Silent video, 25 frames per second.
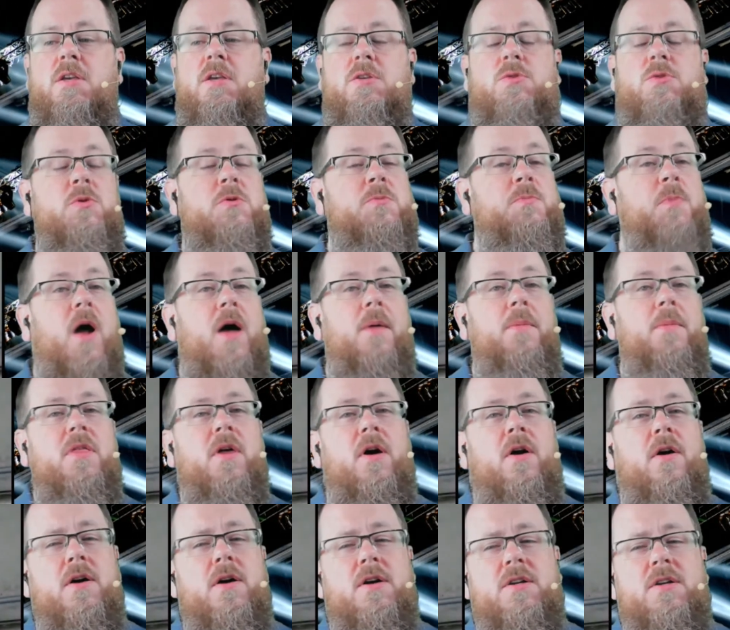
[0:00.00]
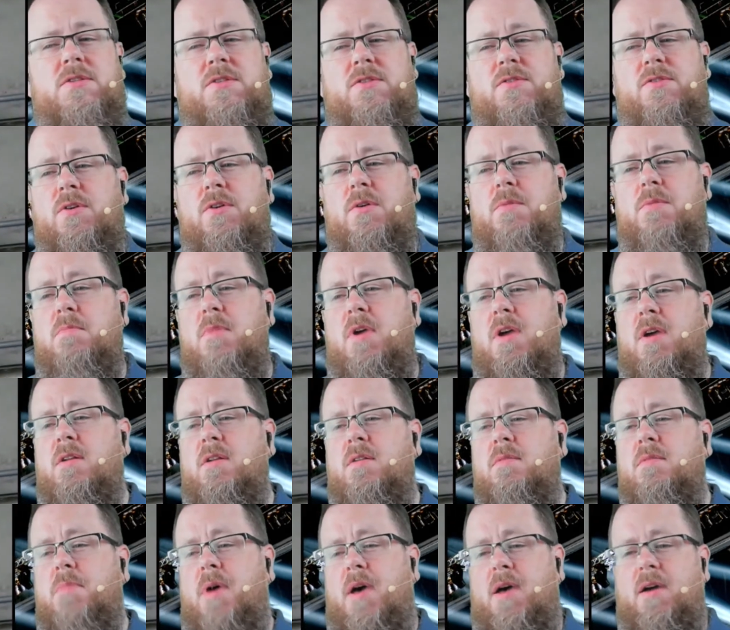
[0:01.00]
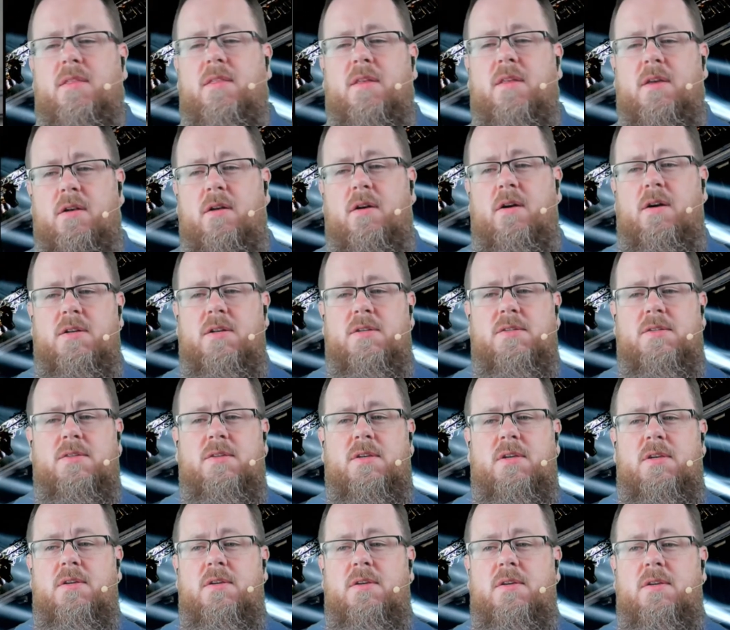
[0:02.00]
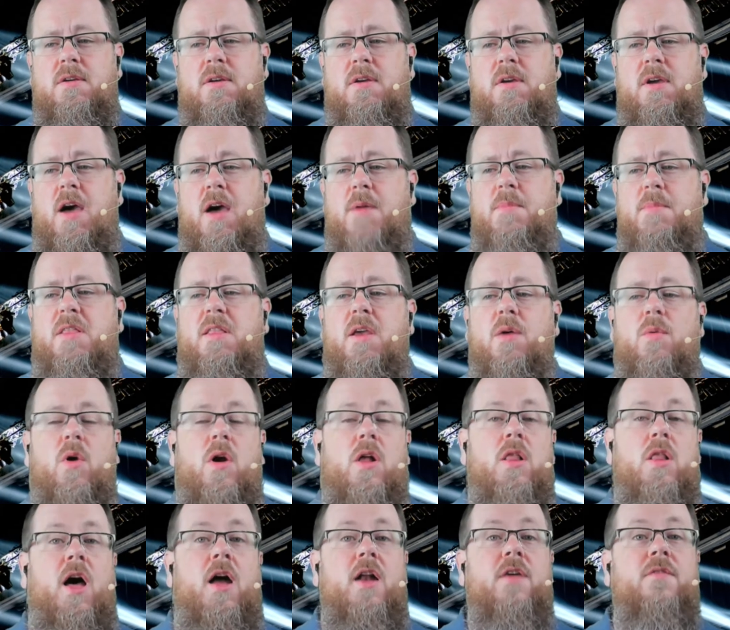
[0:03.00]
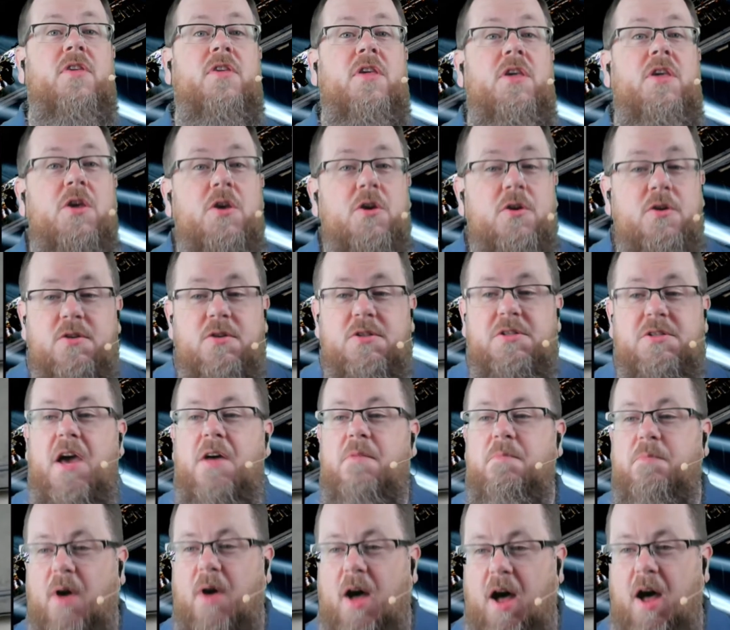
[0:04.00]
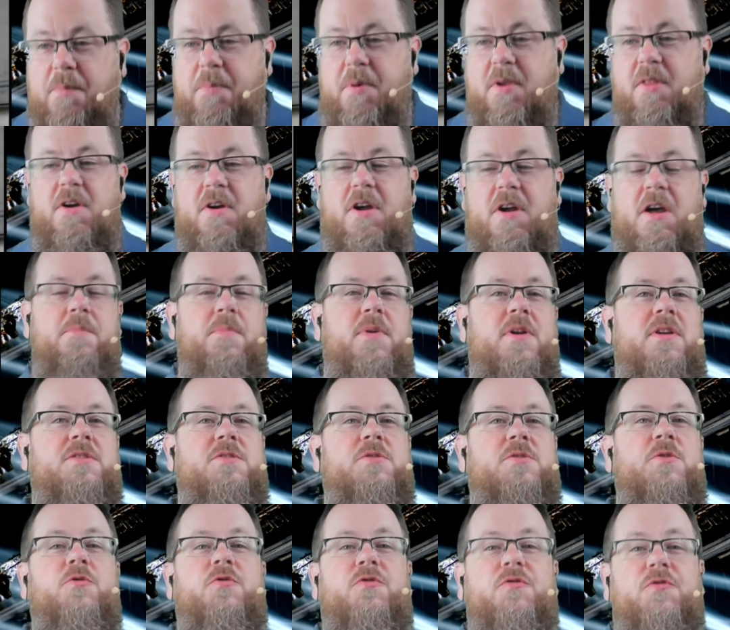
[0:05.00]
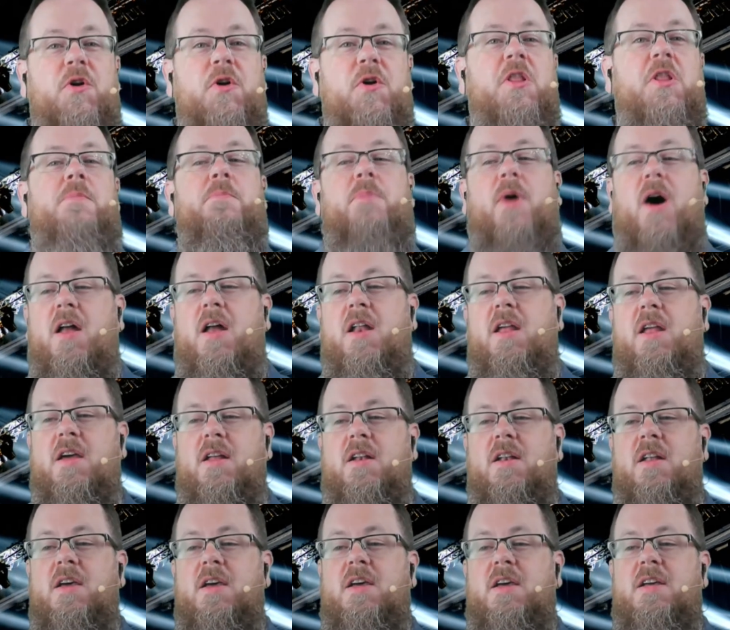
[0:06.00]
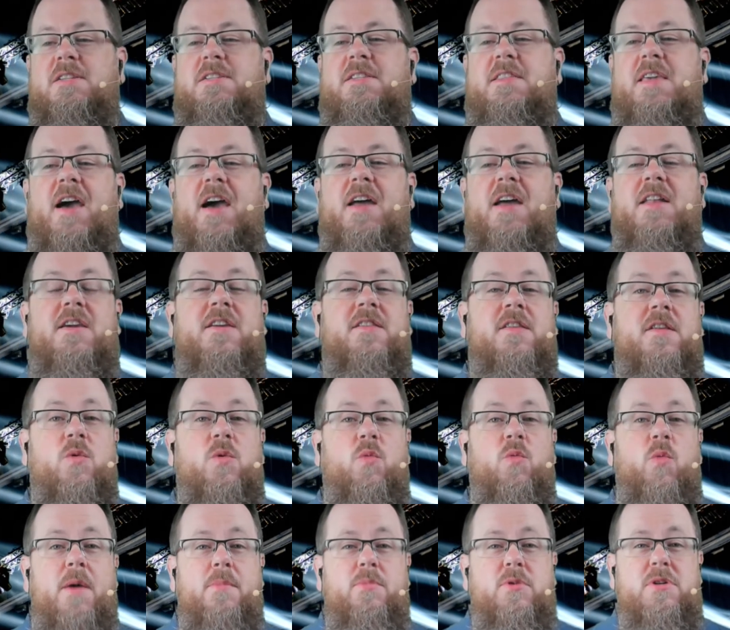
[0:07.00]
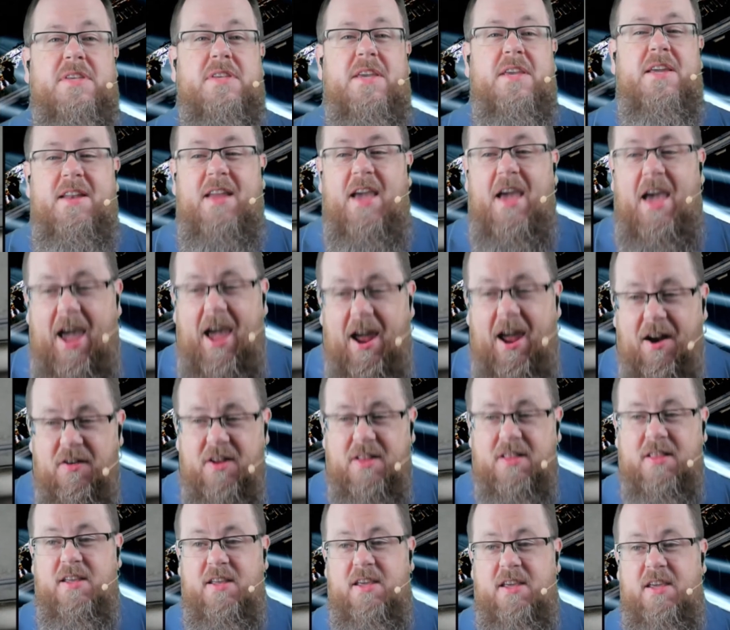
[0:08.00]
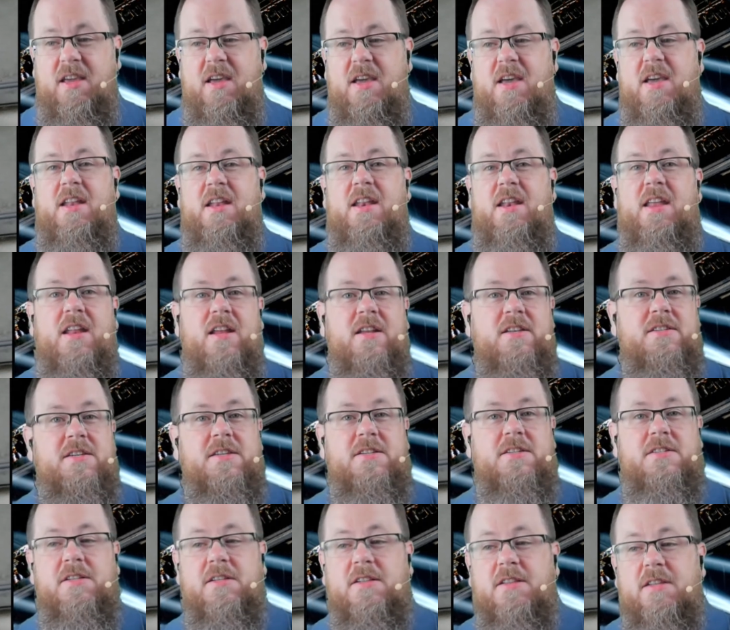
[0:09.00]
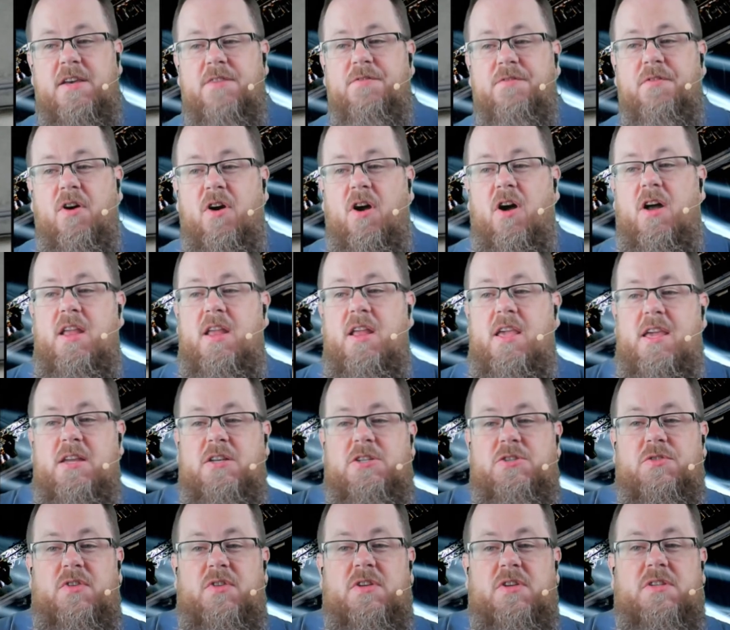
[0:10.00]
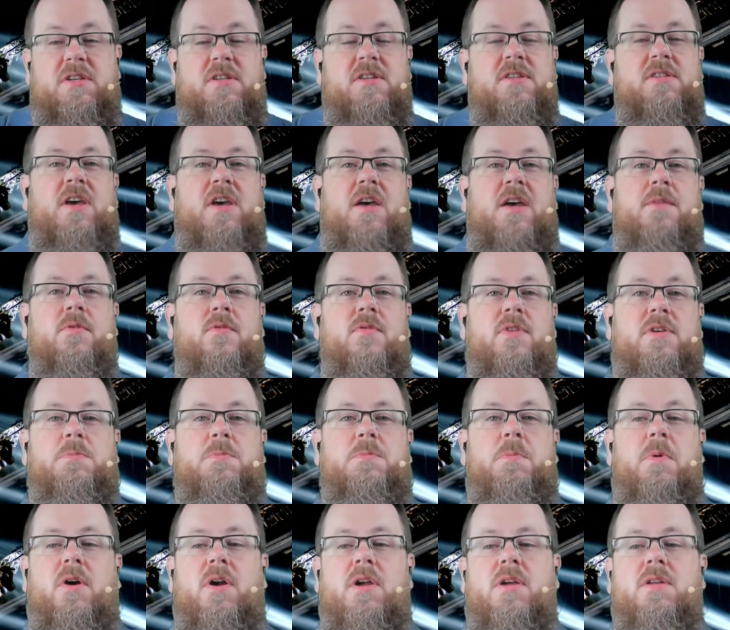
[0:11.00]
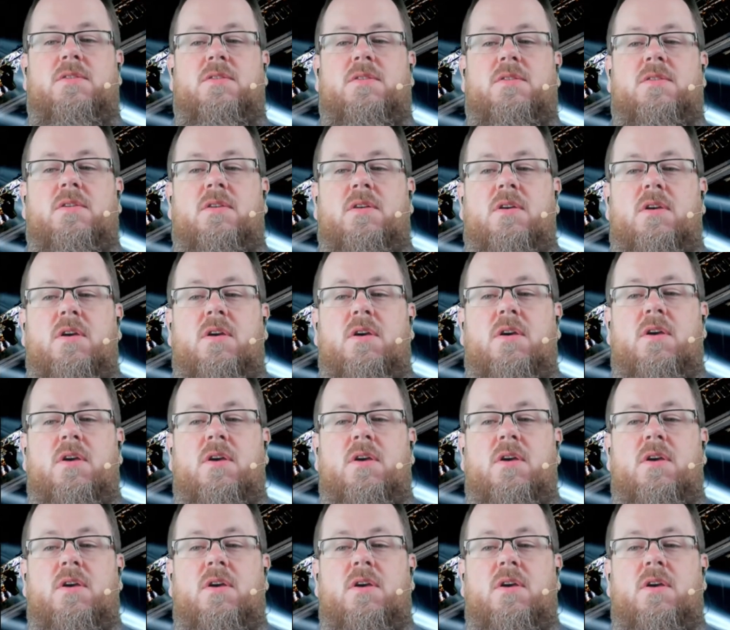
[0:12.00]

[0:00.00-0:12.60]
This was probably the hardest to admit back then, honestly. I mean, there were a lot of huge and popular companies who fully bought in to the idea that the web was inherently needing to deliver on each visit type of experience.